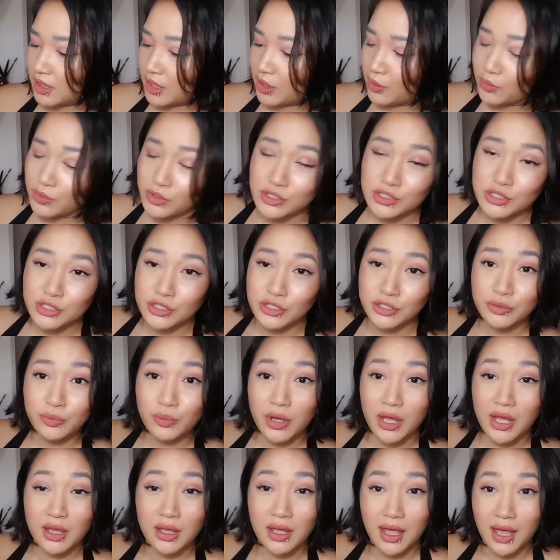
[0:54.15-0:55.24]
It was good
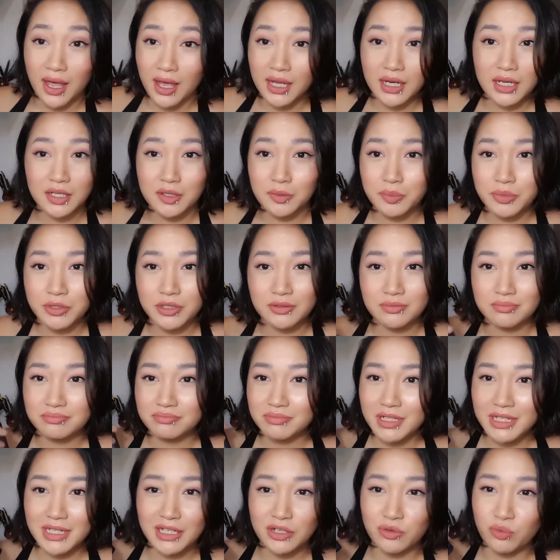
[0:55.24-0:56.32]
while I had it, but
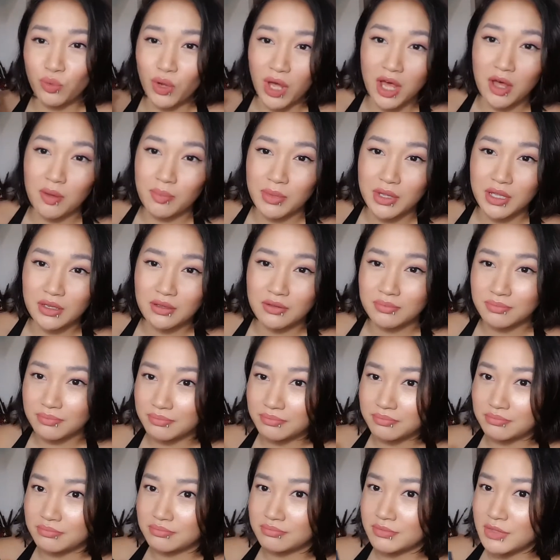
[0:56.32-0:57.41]
it didn't wow me.
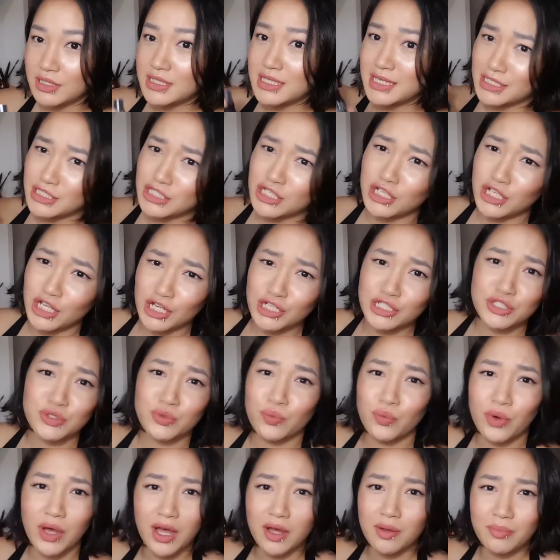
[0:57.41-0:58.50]
It takes a lot to
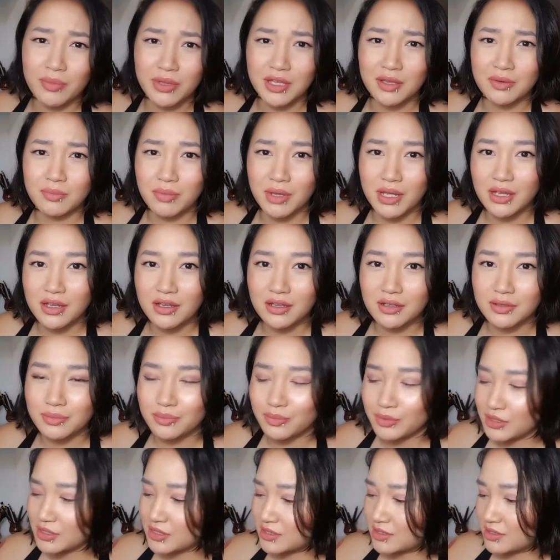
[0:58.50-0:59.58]
wow me in makeup.
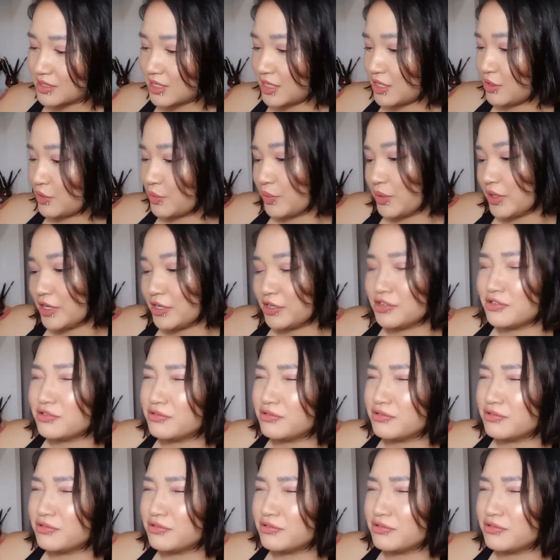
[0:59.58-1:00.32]
It's kind of weird.